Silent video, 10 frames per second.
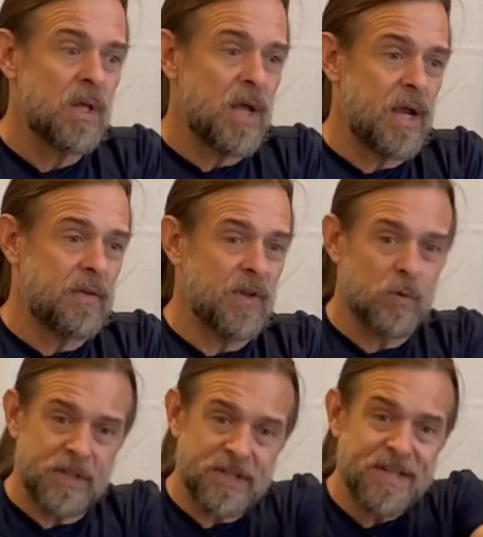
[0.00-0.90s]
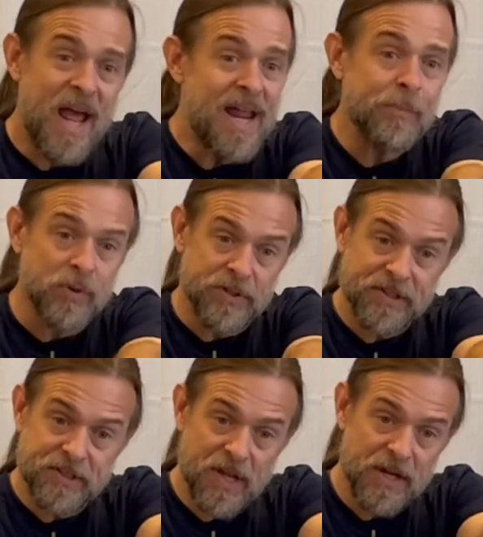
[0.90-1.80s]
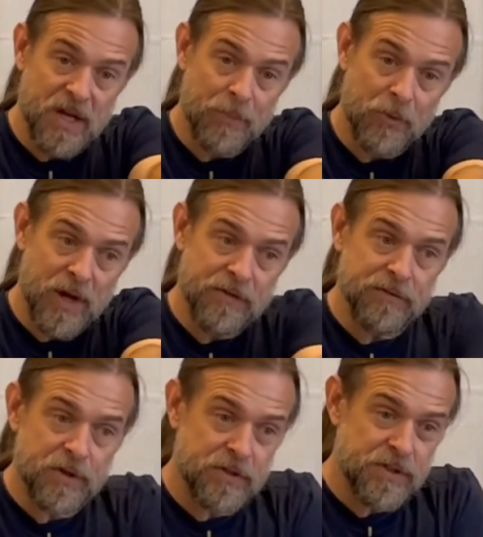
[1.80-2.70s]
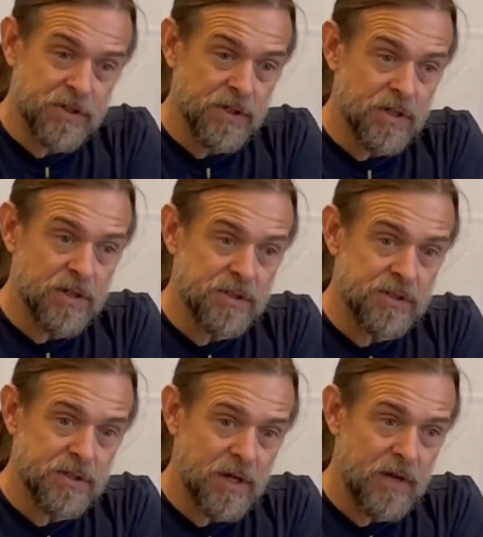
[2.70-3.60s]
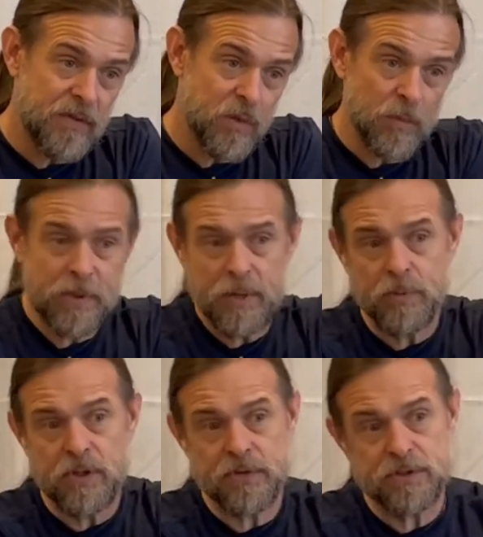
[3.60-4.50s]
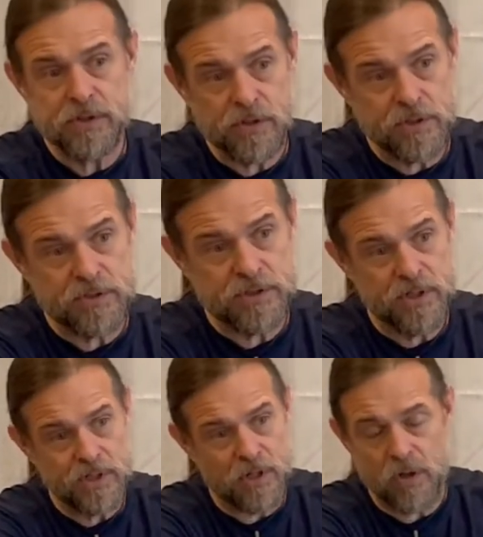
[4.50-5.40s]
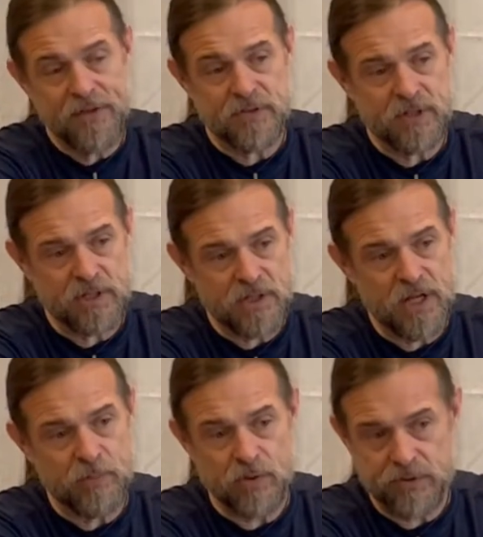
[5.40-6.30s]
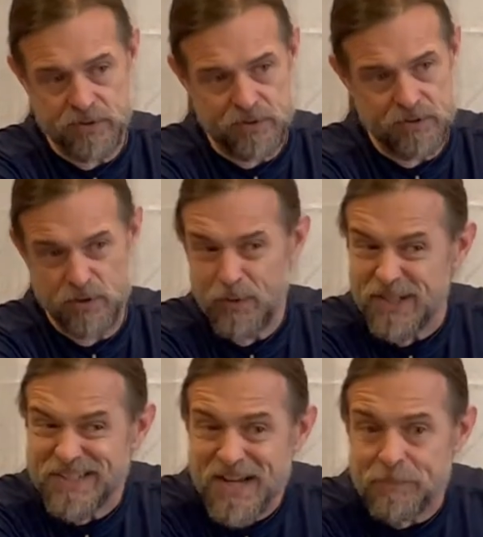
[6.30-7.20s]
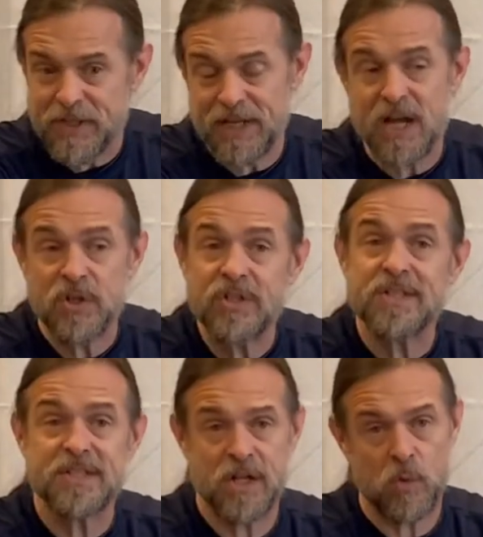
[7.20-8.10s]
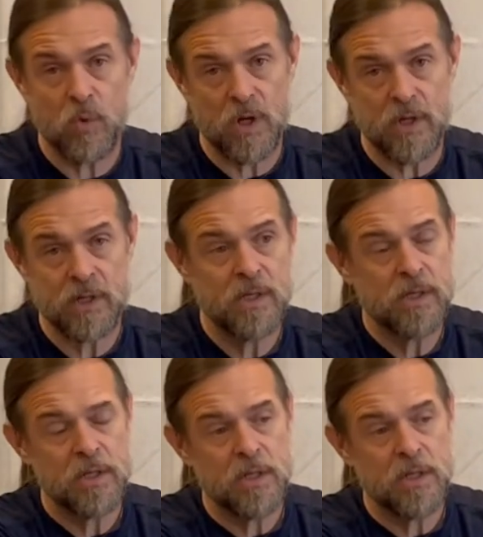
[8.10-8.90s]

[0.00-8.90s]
And there were these tables set up right in front of the church, and there were people at the church, or at the tables, doing something, I couldn't tell what.